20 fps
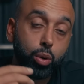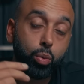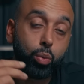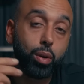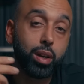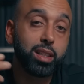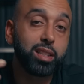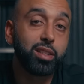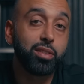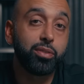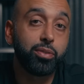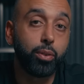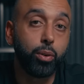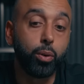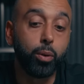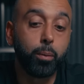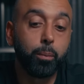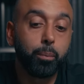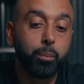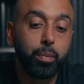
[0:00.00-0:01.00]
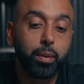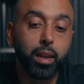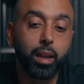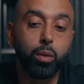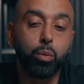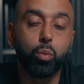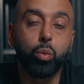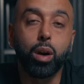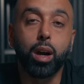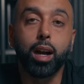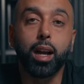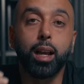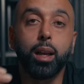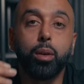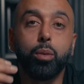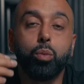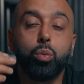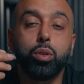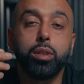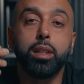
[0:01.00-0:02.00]
what is it for and
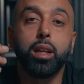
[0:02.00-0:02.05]
why would